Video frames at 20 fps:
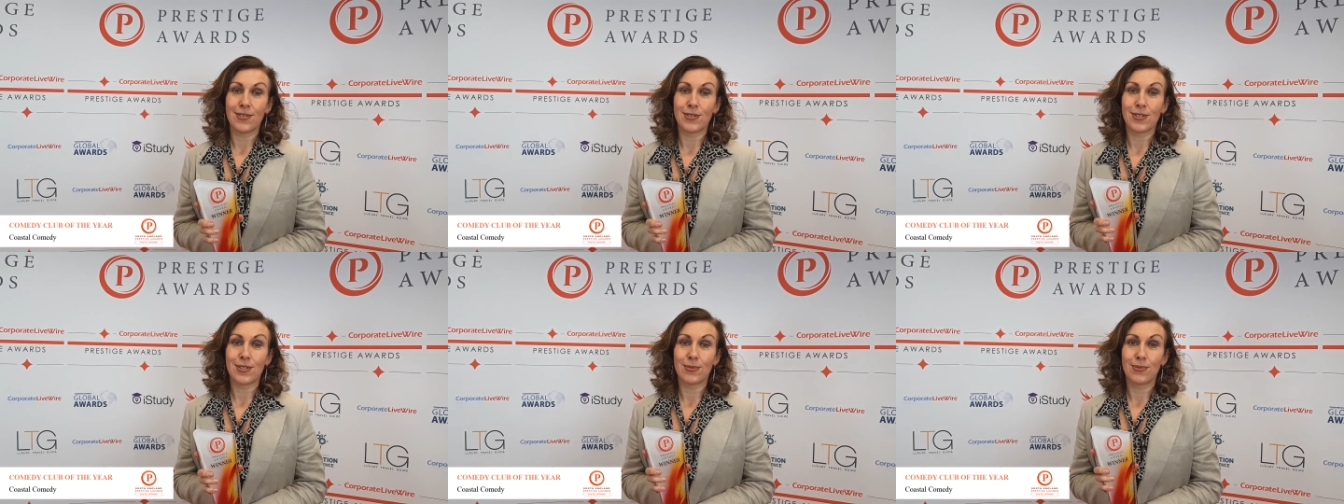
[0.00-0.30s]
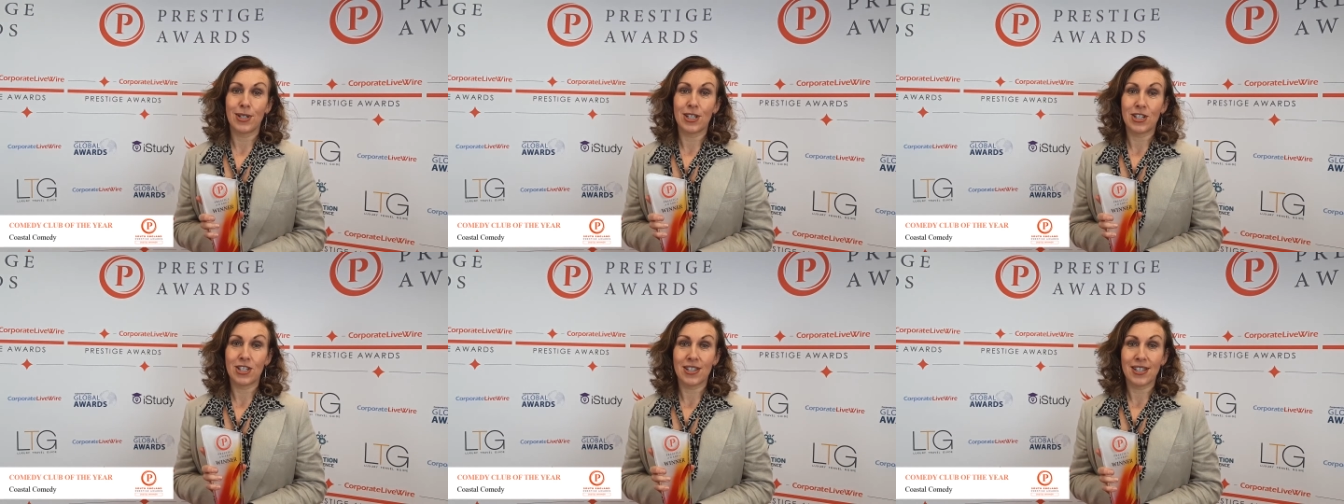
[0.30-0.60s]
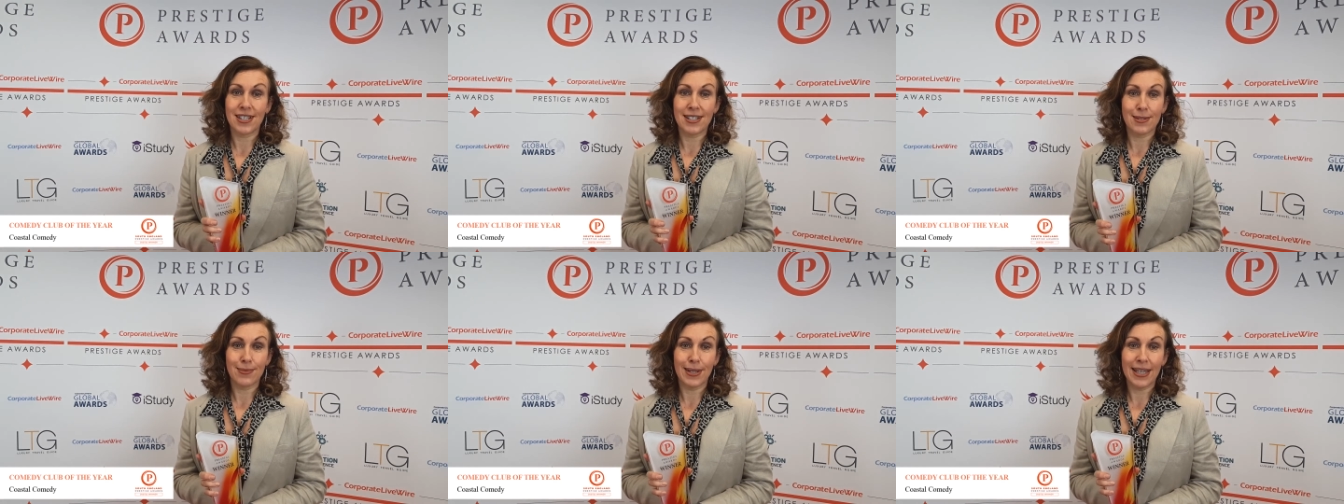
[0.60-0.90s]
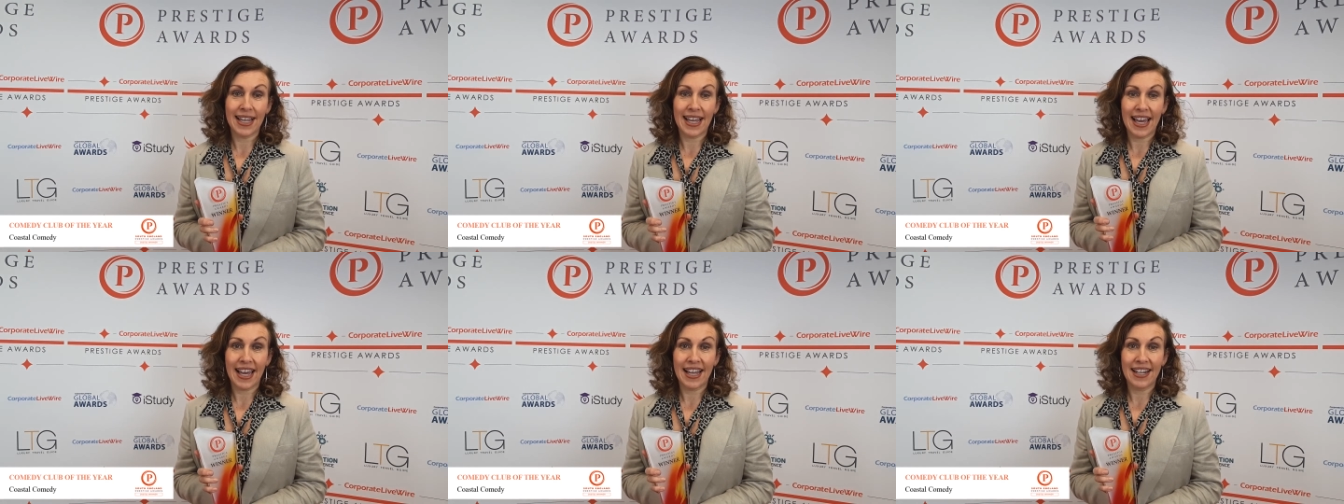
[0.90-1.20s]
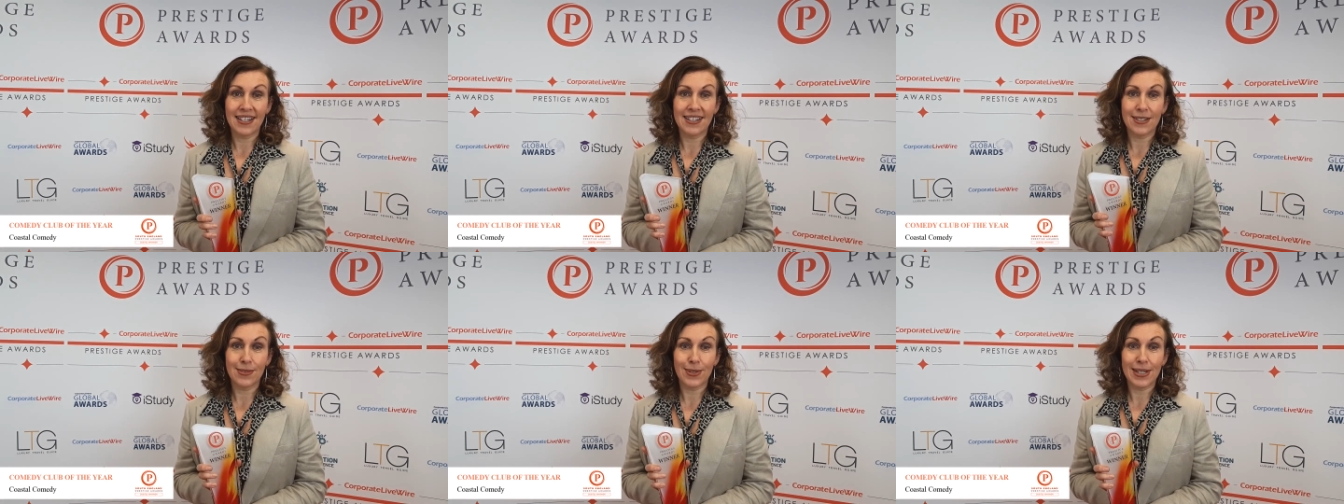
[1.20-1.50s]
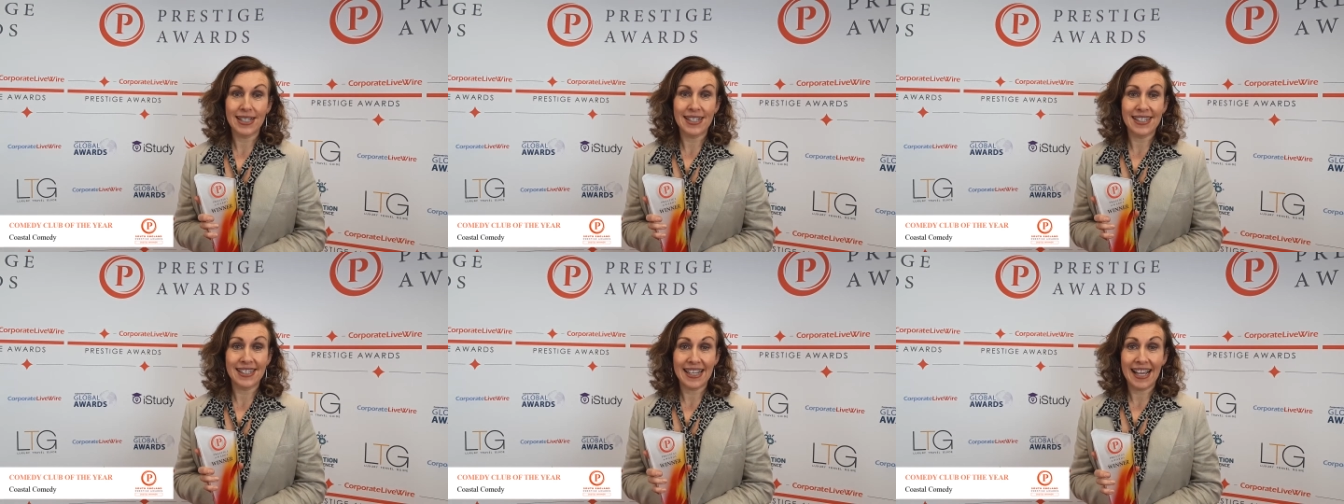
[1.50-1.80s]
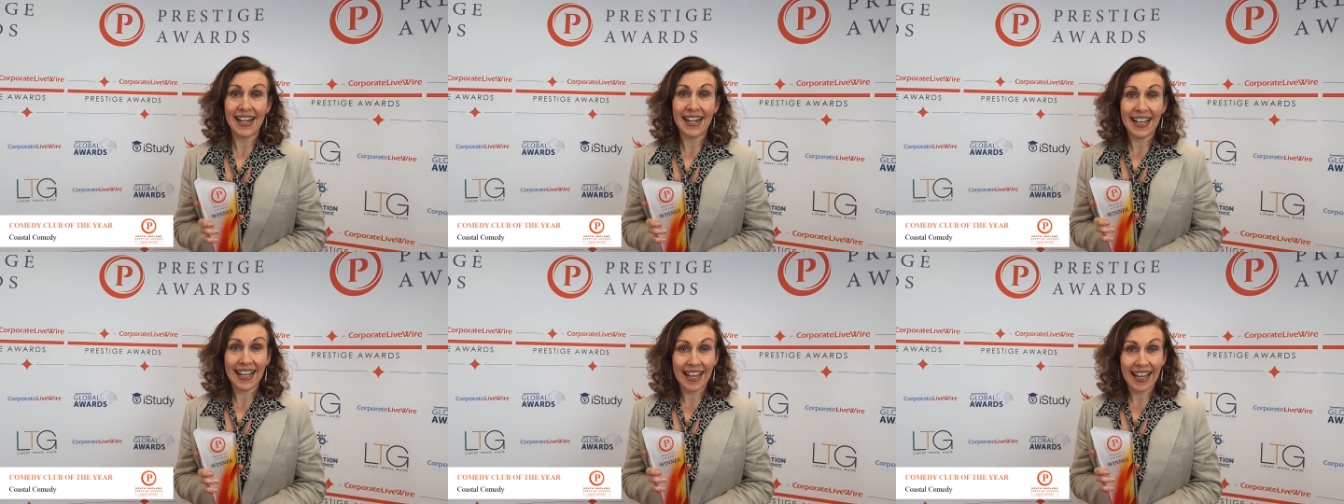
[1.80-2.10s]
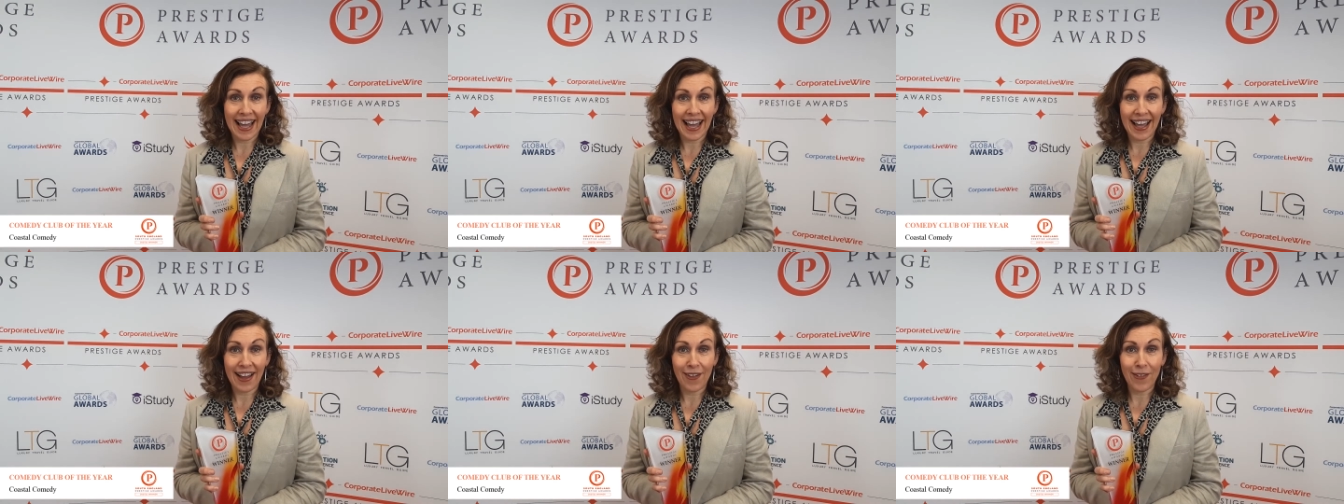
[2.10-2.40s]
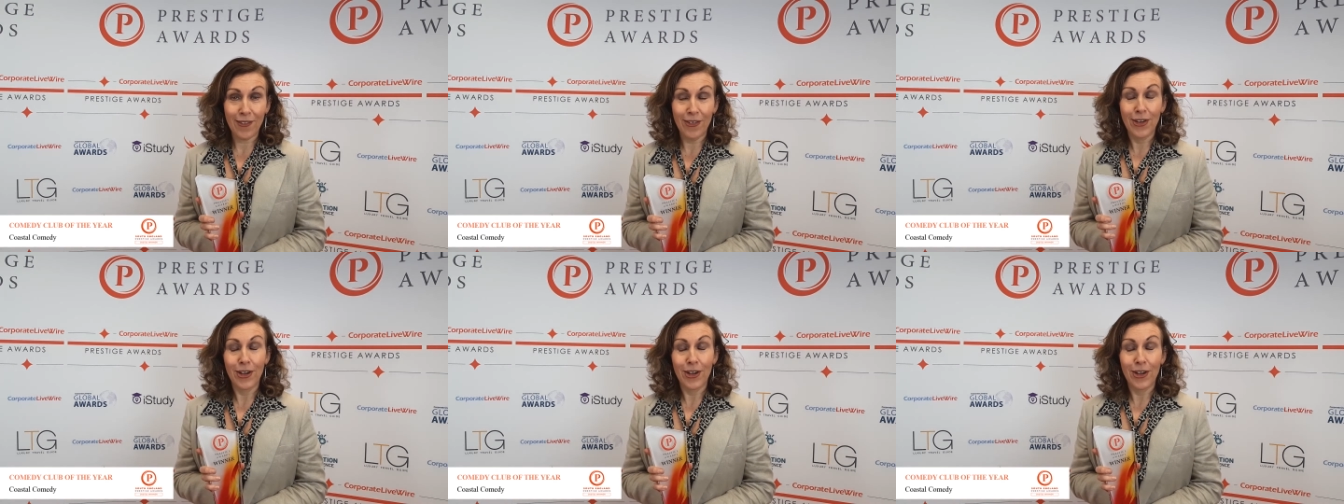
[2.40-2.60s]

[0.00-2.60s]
which this weekend we're selling it out